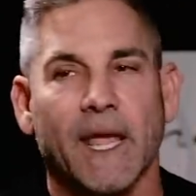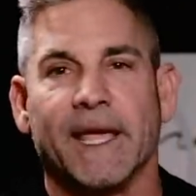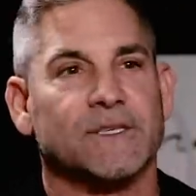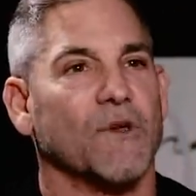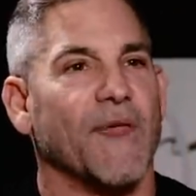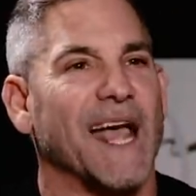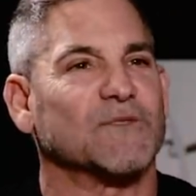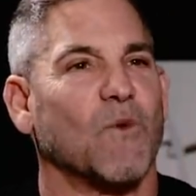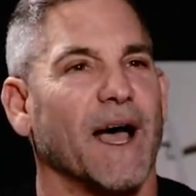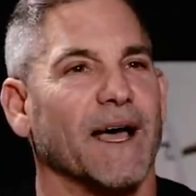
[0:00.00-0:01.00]
And so
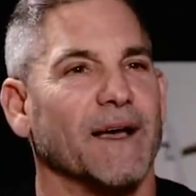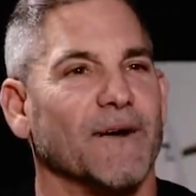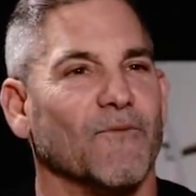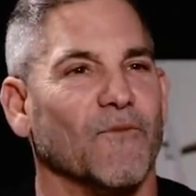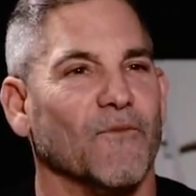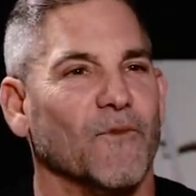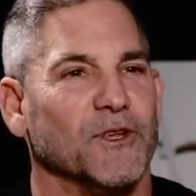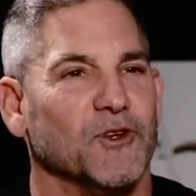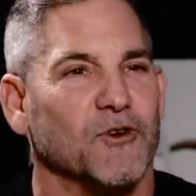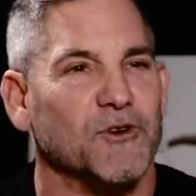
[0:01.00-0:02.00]
that's why
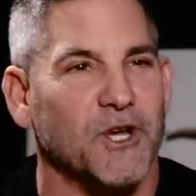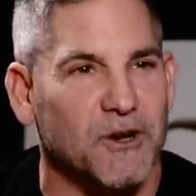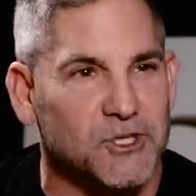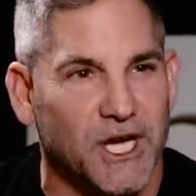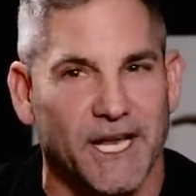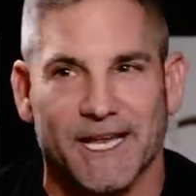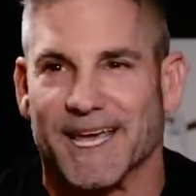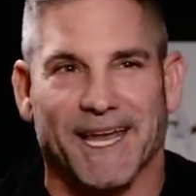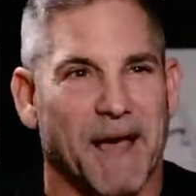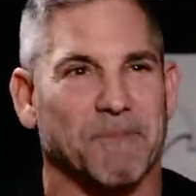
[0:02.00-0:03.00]
when you're negotiating
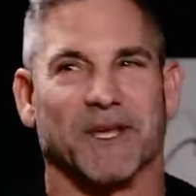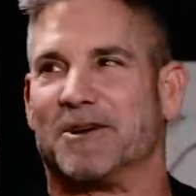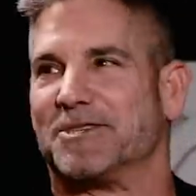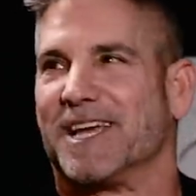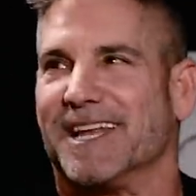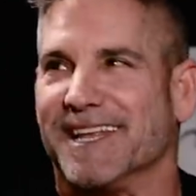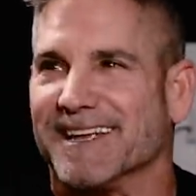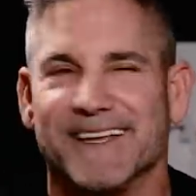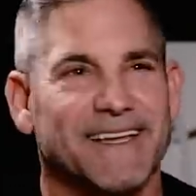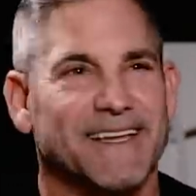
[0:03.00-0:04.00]
and I'm negotiating,